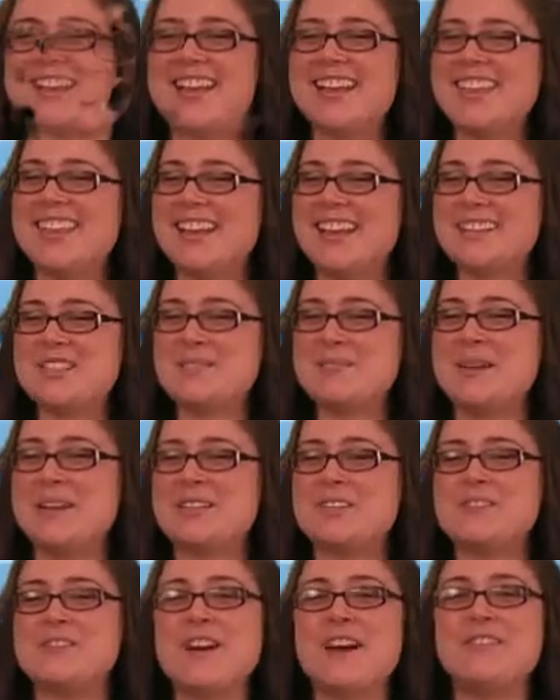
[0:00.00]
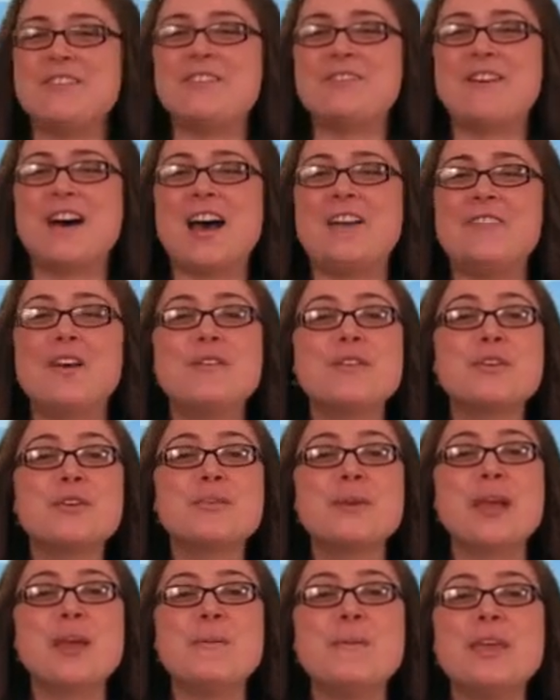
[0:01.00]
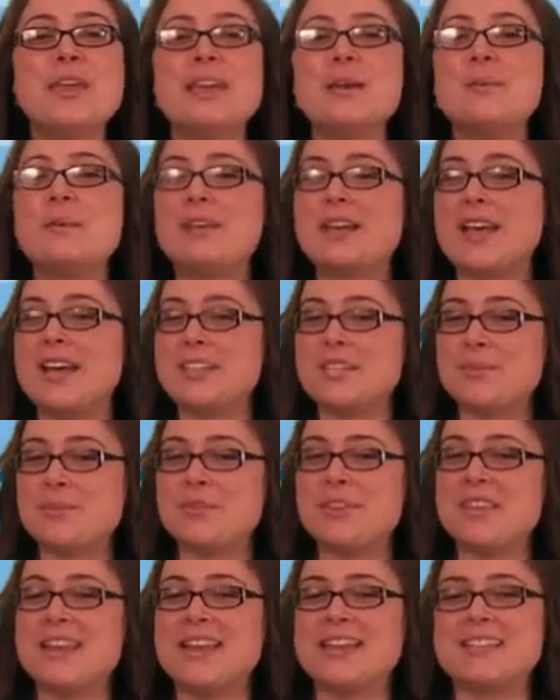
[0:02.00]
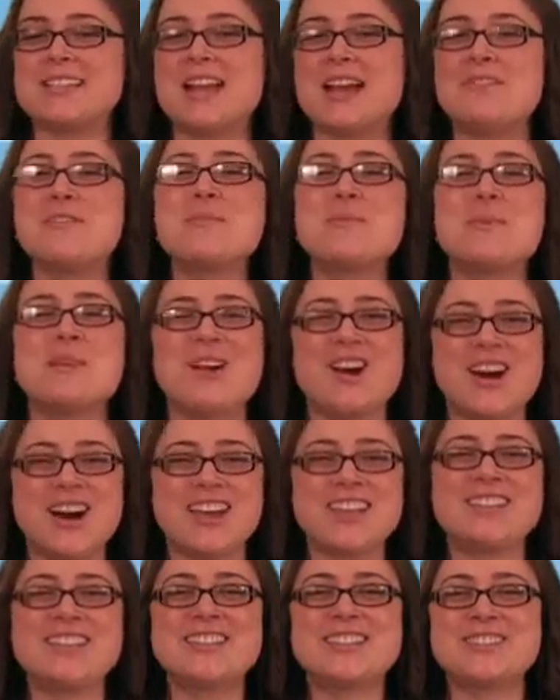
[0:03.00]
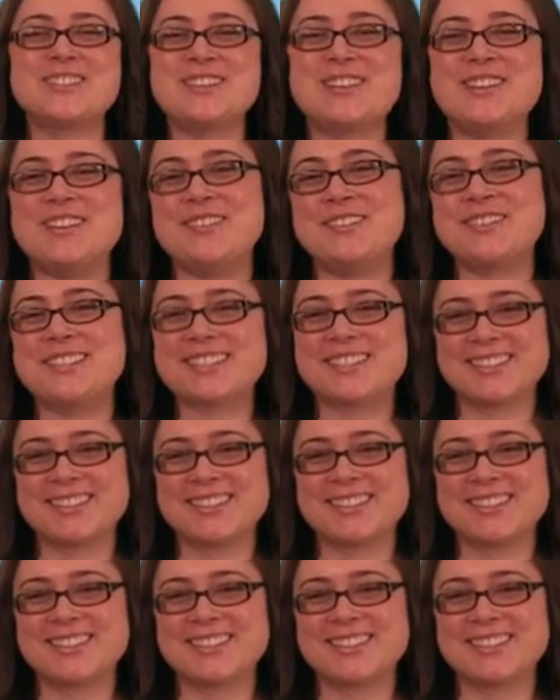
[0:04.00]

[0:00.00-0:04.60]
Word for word: That's your Petra 5-in-5. Have a great week, and we'll catch up with you next time for more hot industry news.